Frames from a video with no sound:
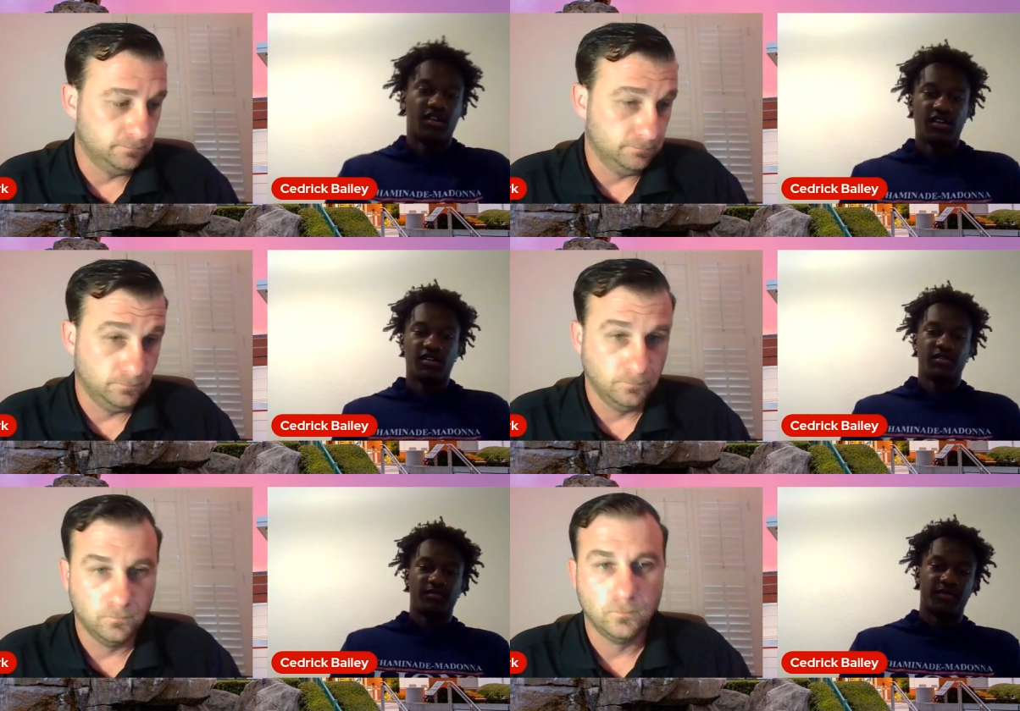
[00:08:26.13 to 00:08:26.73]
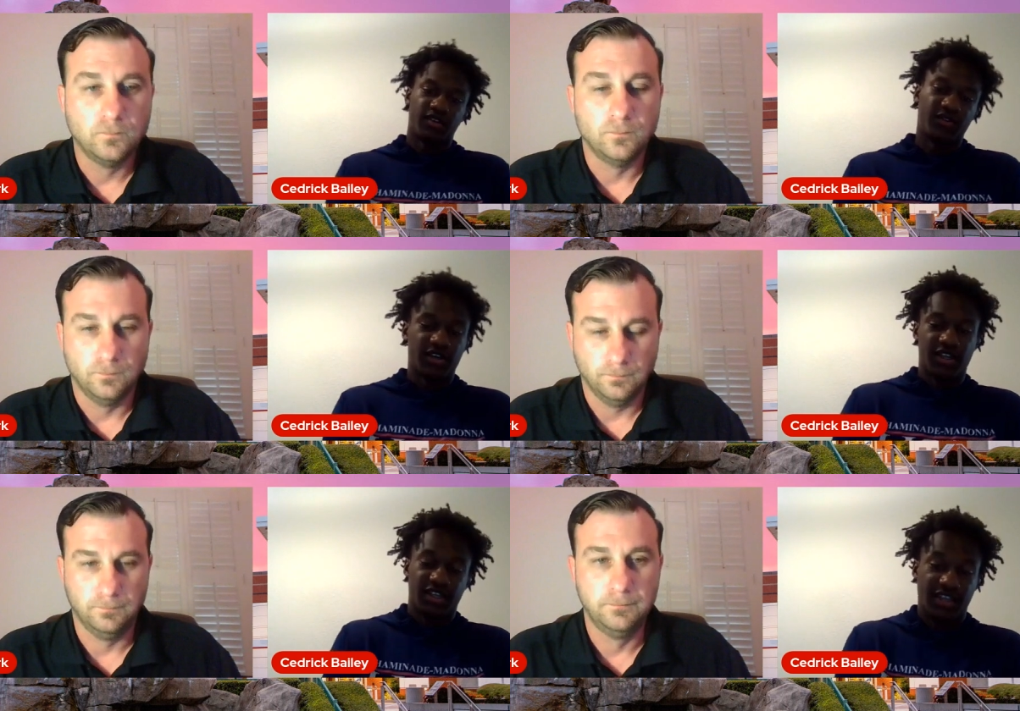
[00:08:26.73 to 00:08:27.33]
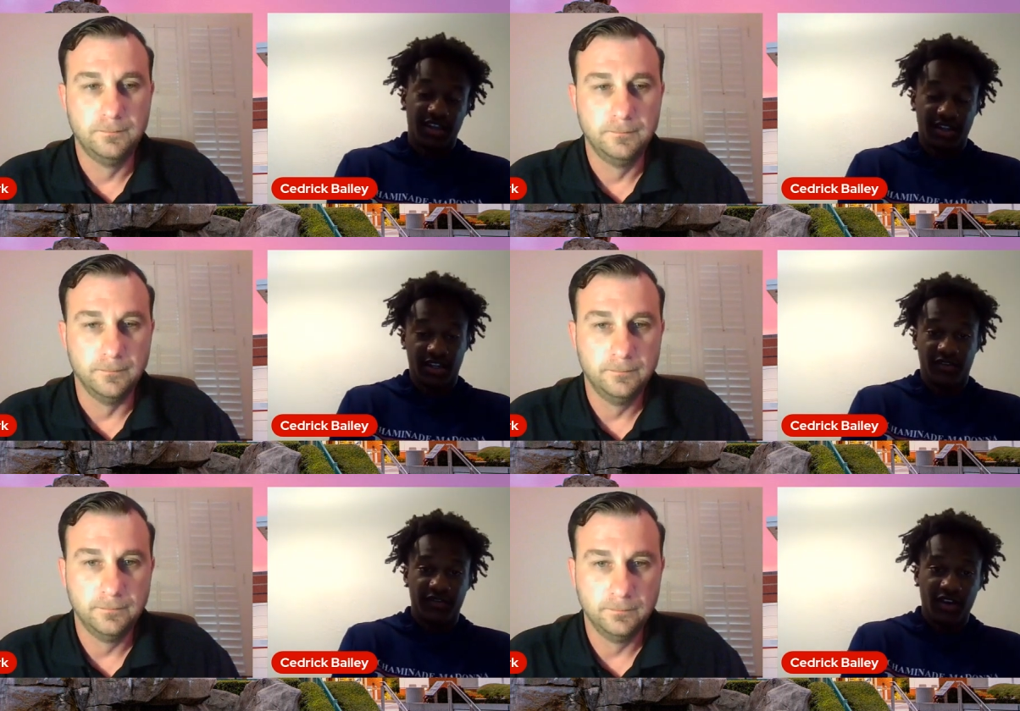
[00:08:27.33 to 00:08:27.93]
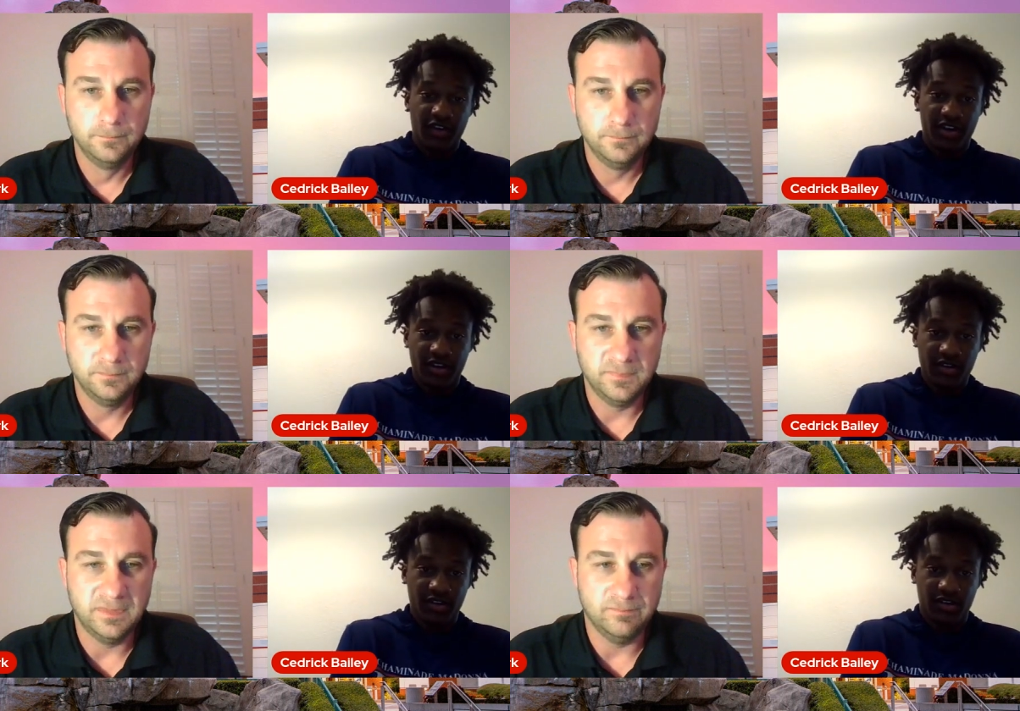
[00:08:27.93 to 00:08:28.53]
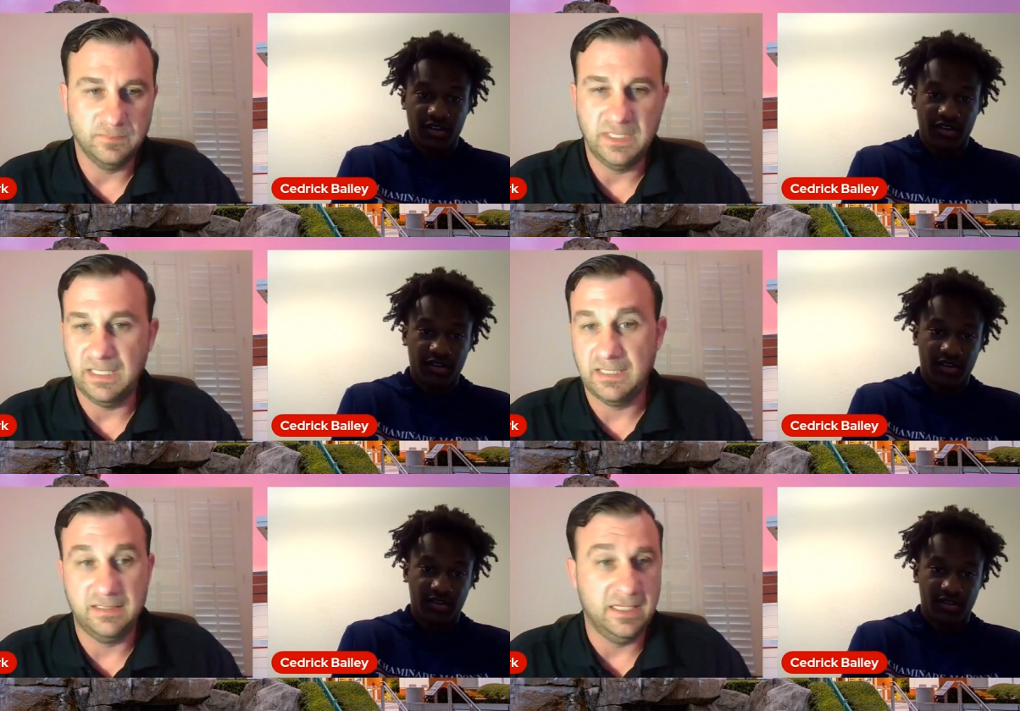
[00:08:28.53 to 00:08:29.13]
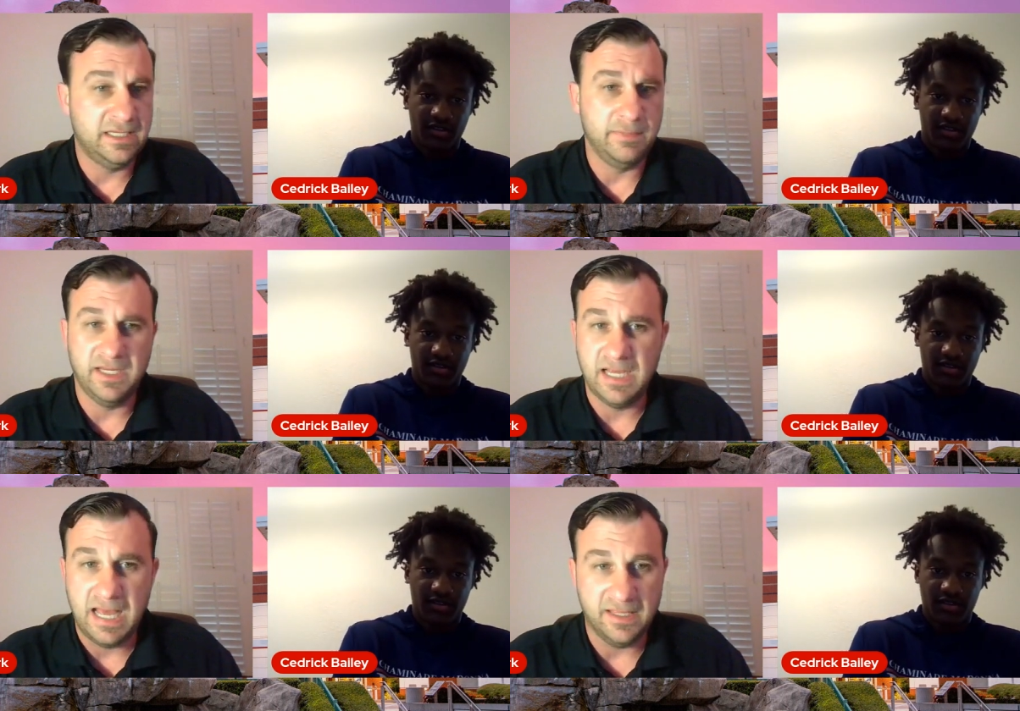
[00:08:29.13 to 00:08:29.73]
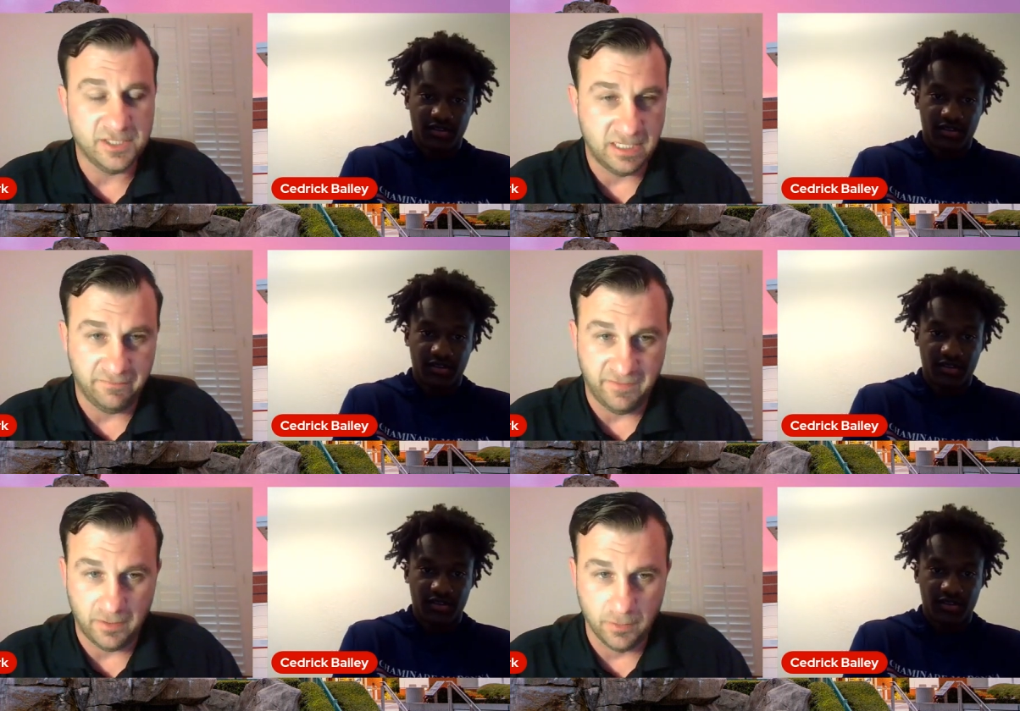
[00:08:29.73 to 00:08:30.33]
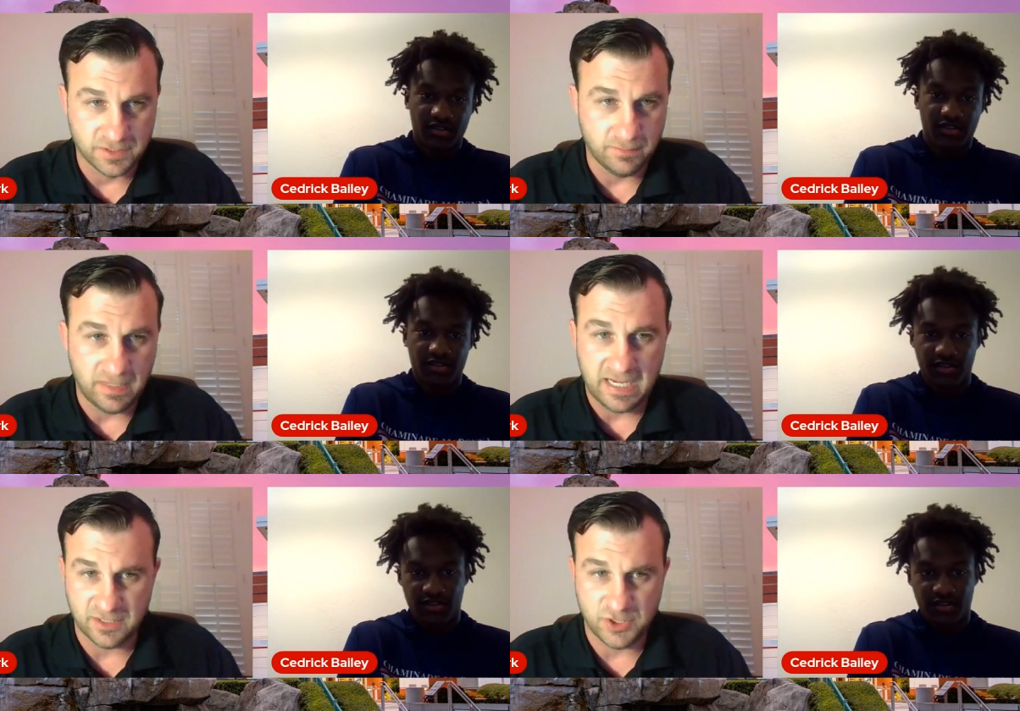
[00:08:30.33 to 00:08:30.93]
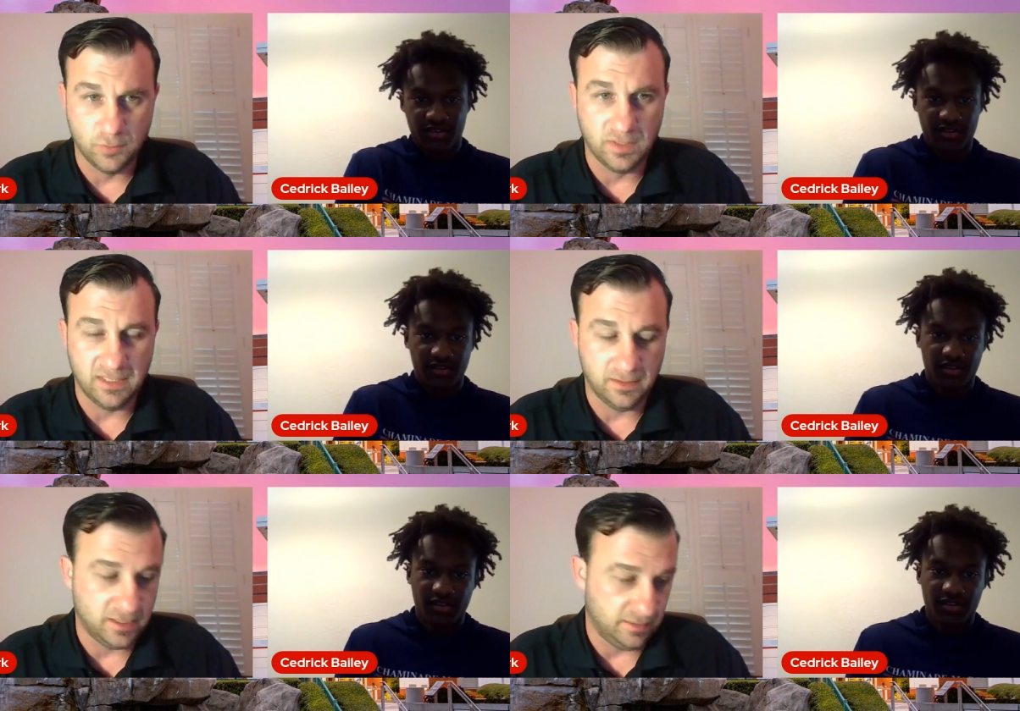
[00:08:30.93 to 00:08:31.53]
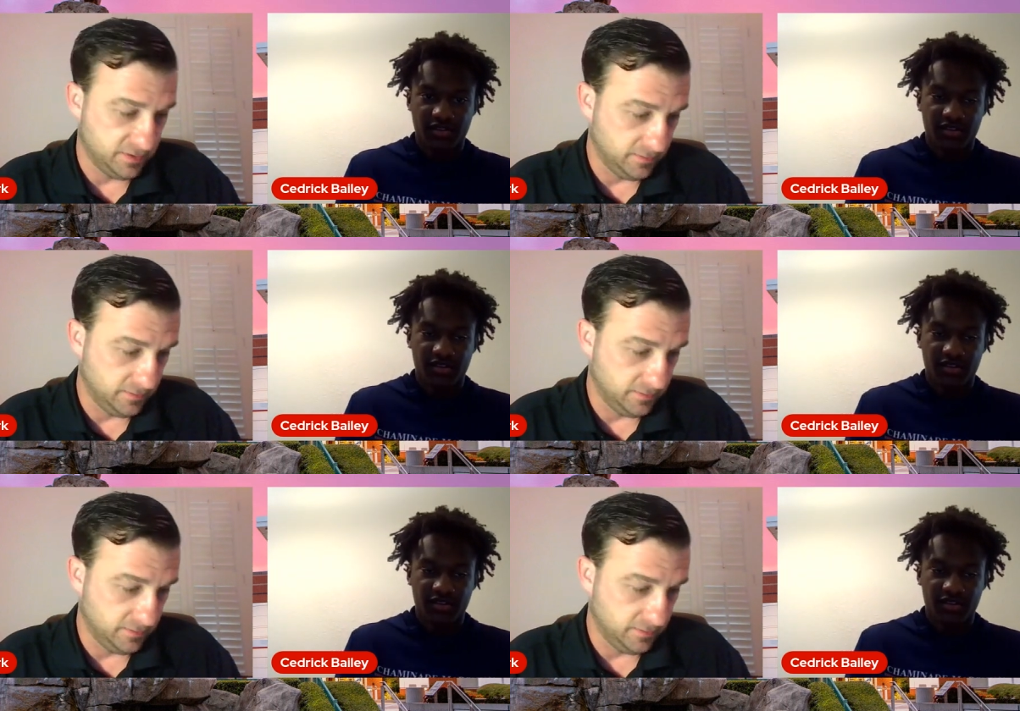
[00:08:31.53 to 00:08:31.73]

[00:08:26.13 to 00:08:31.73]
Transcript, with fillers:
Speaker 1: Um, they're in NFL right now. You can be college, NFL. Who are some guys that you really look up